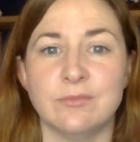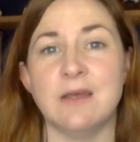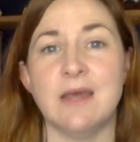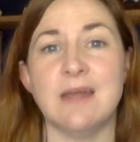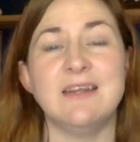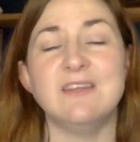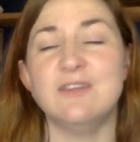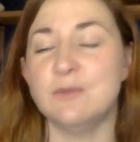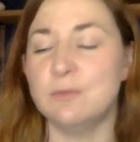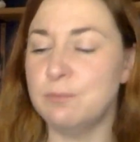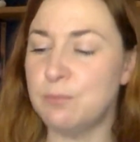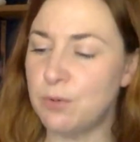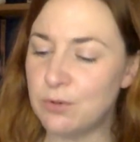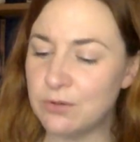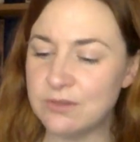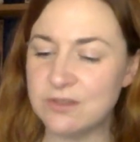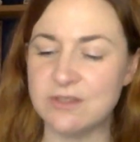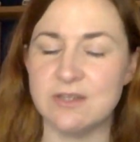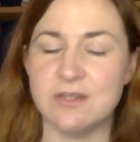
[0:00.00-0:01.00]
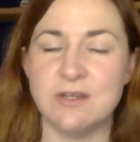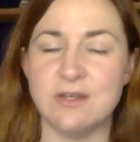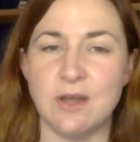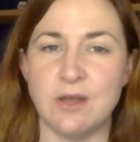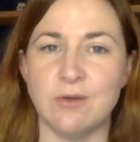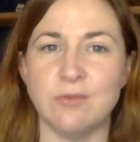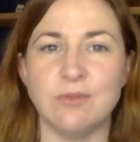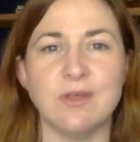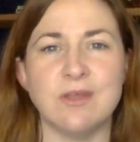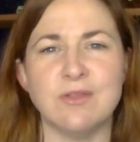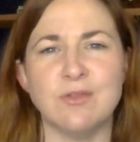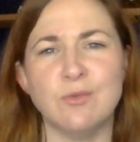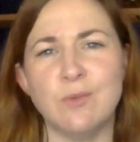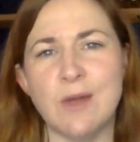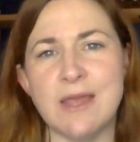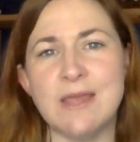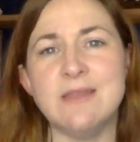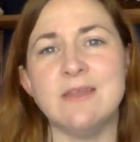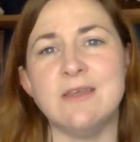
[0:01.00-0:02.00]
And it's important to know that the
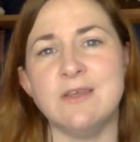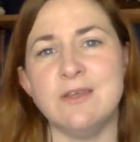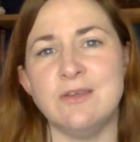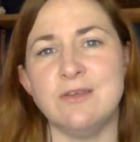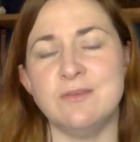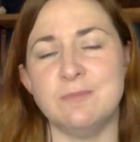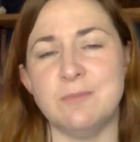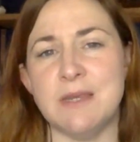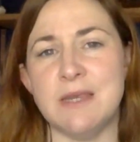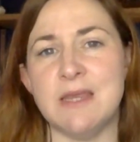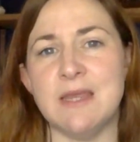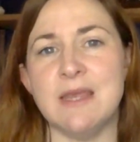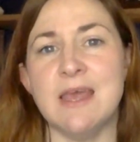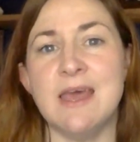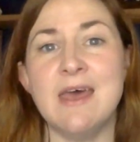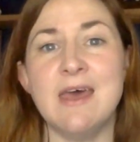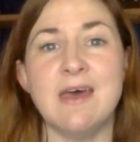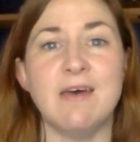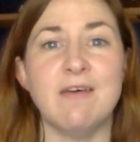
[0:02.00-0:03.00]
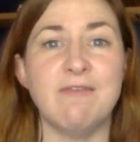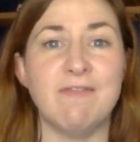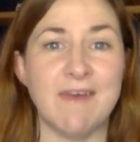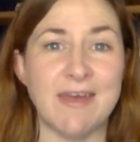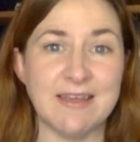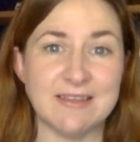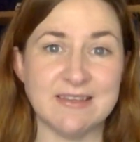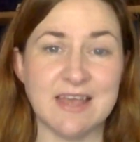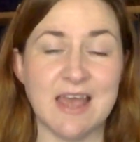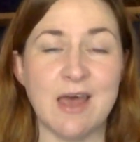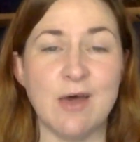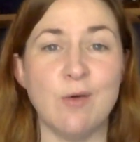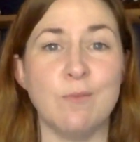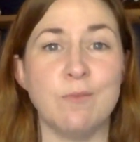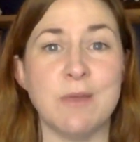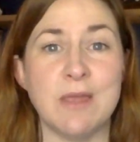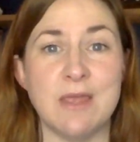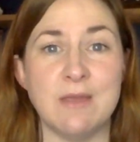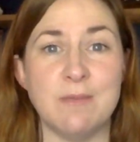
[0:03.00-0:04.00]
way that you speak affects how
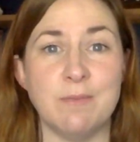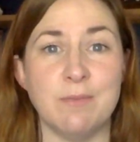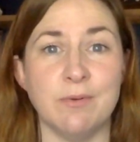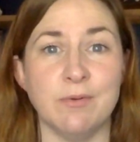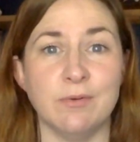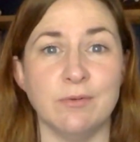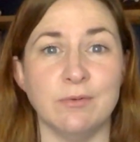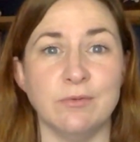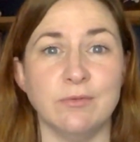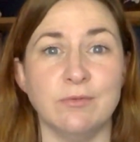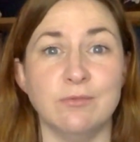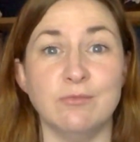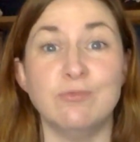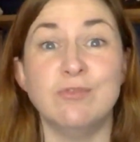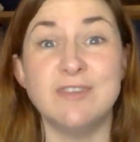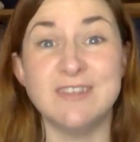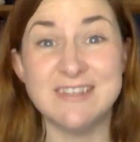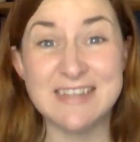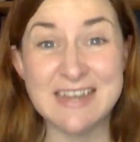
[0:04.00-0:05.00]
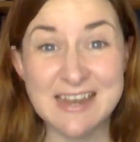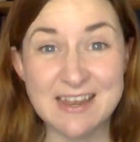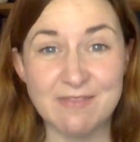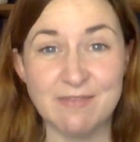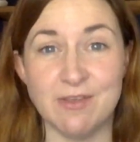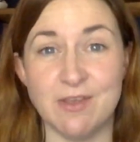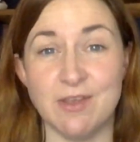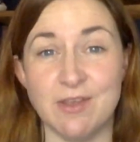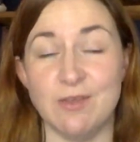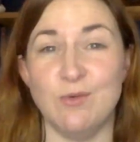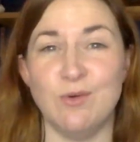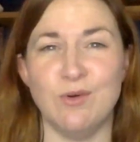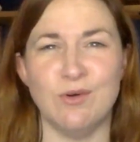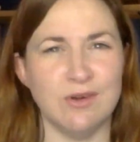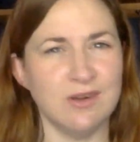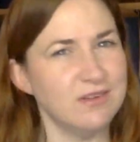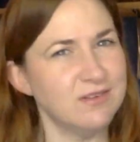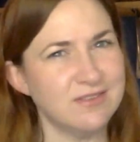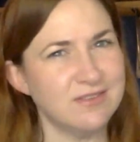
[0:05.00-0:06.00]
people receive you
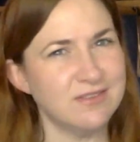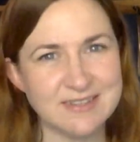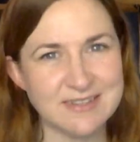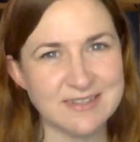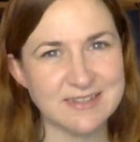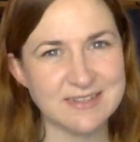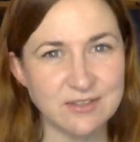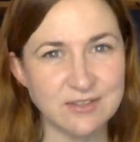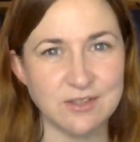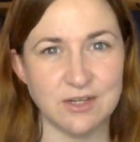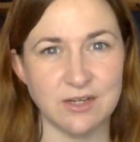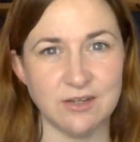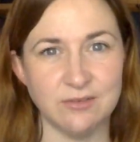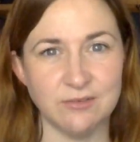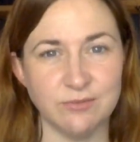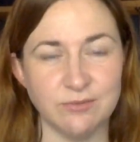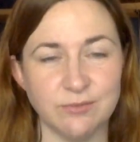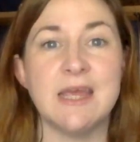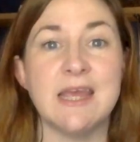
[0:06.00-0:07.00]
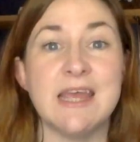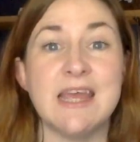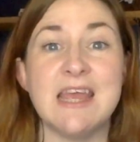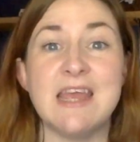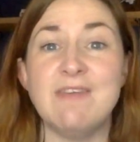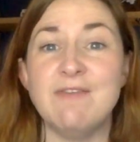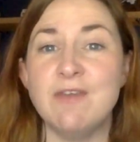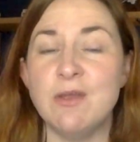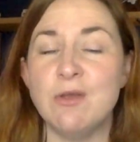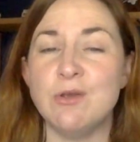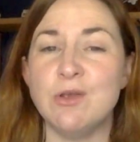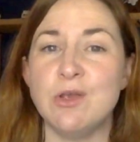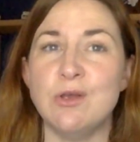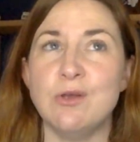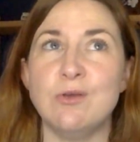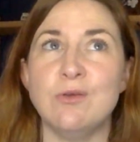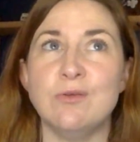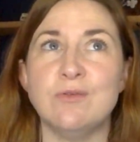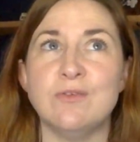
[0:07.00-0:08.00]
or understand you. If you
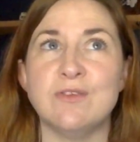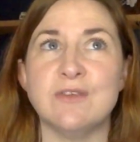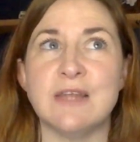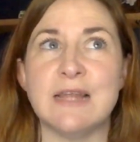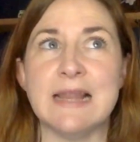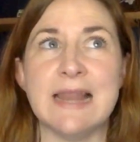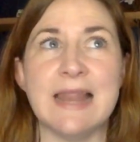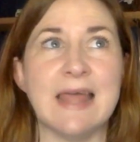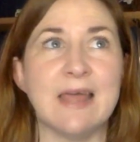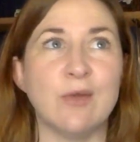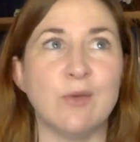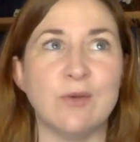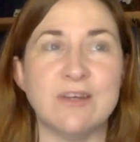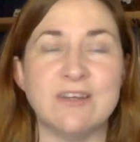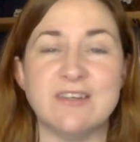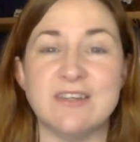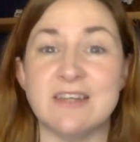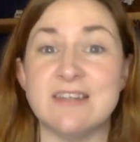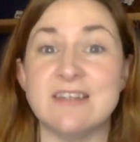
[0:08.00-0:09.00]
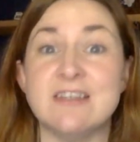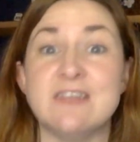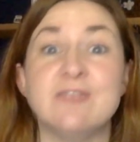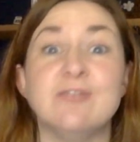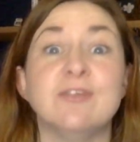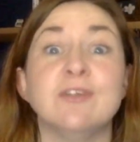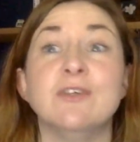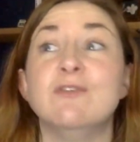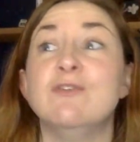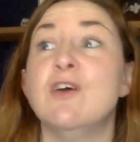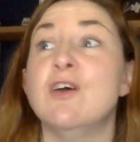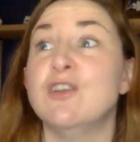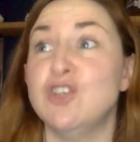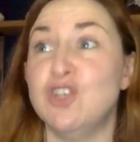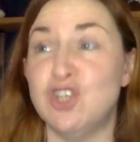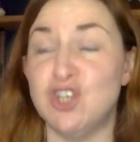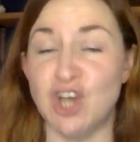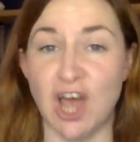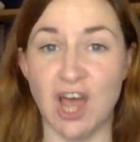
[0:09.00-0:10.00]
use language that is full of
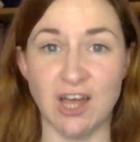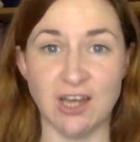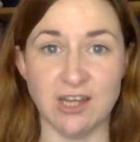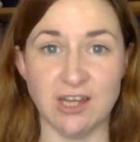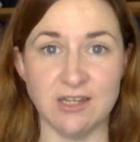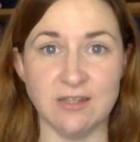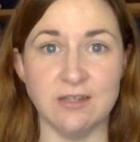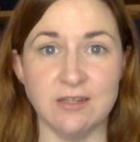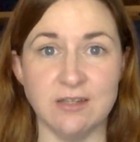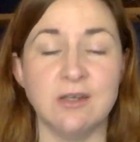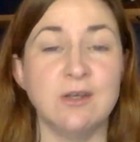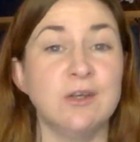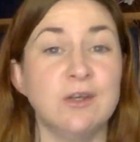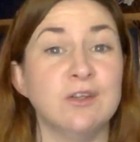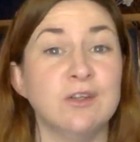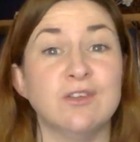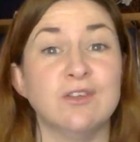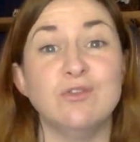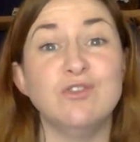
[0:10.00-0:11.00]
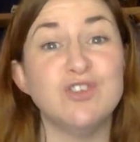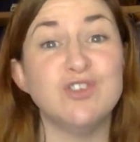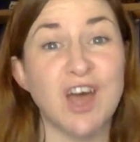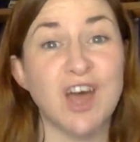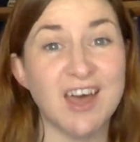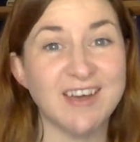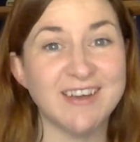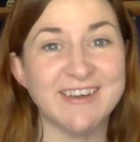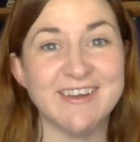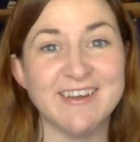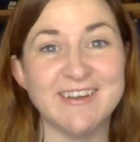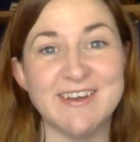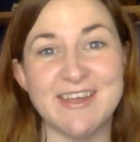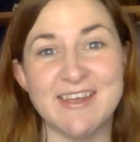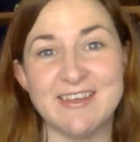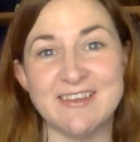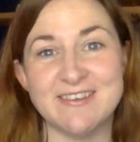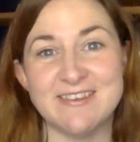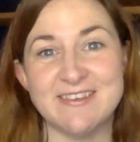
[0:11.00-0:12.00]
jargon, so jargon
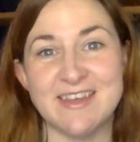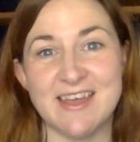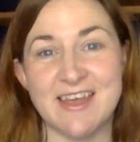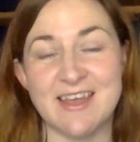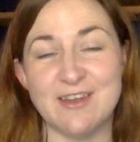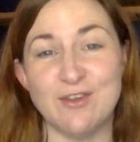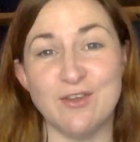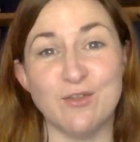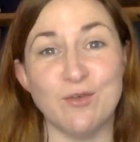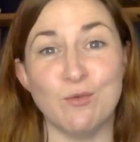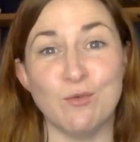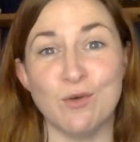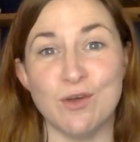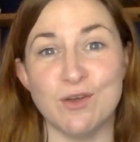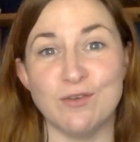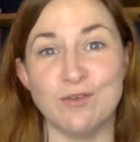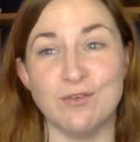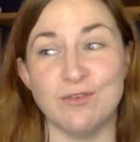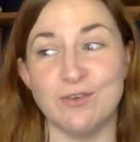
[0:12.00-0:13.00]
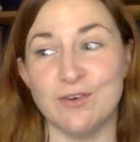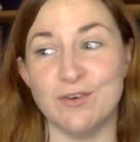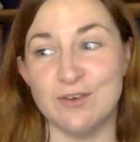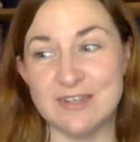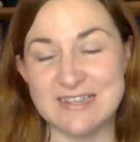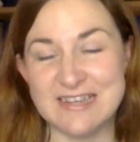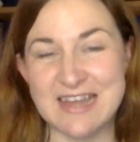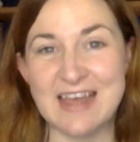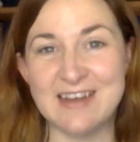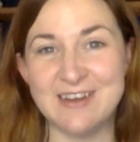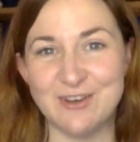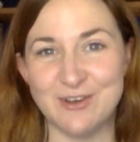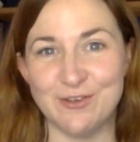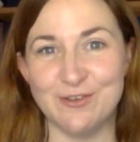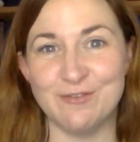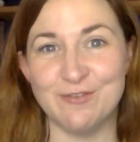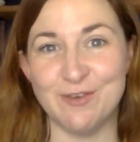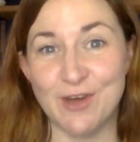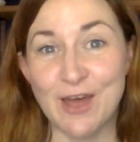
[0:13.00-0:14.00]
is another word for
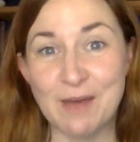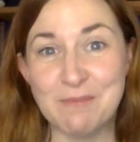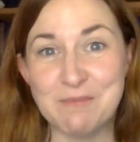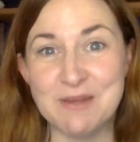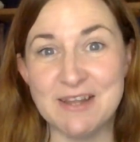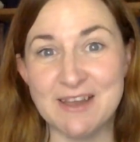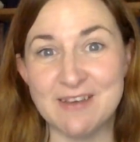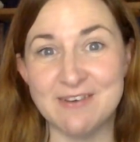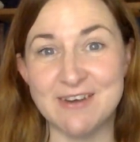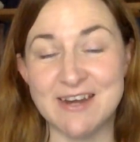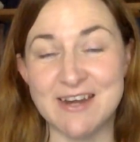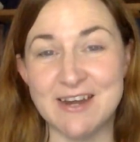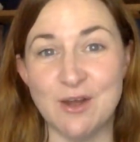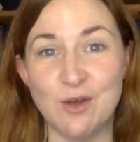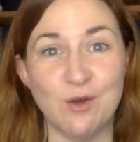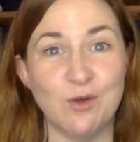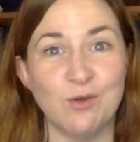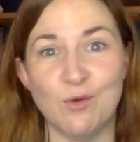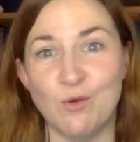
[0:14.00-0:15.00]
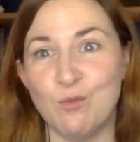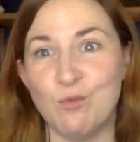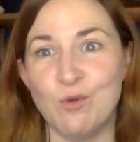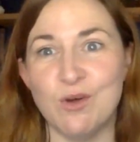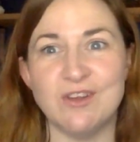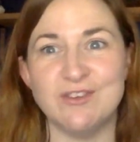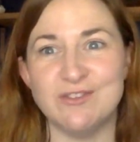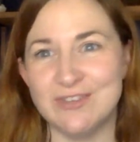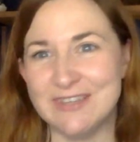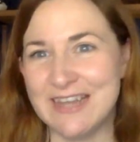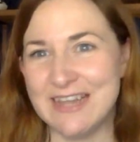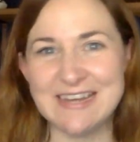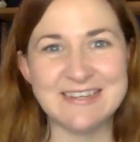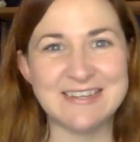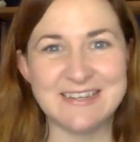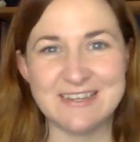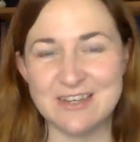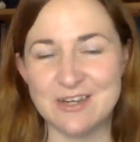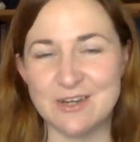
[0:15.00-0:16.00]
technical vocabulary or words
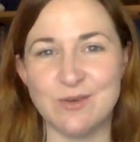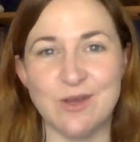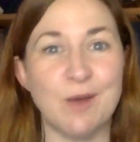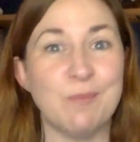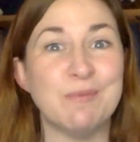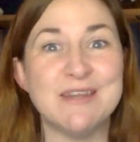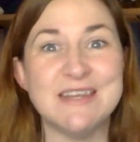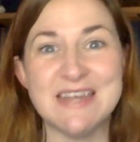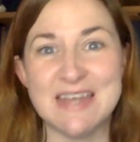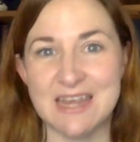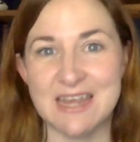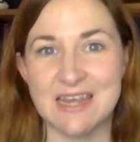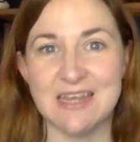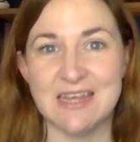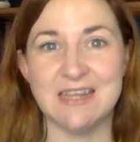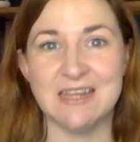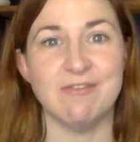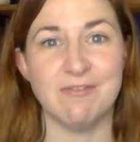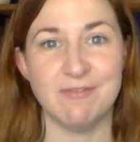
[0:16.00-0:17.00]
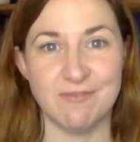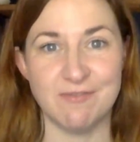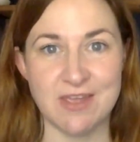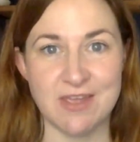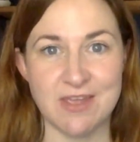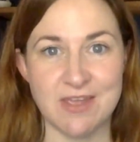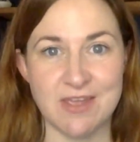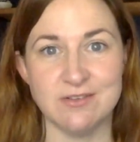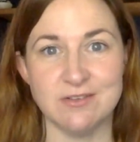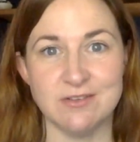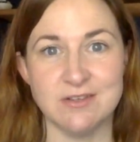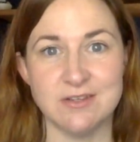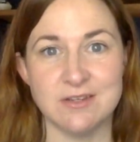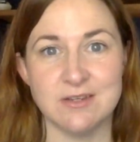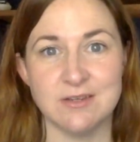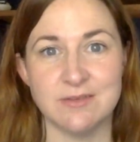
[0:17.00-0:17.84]
related to a particular field.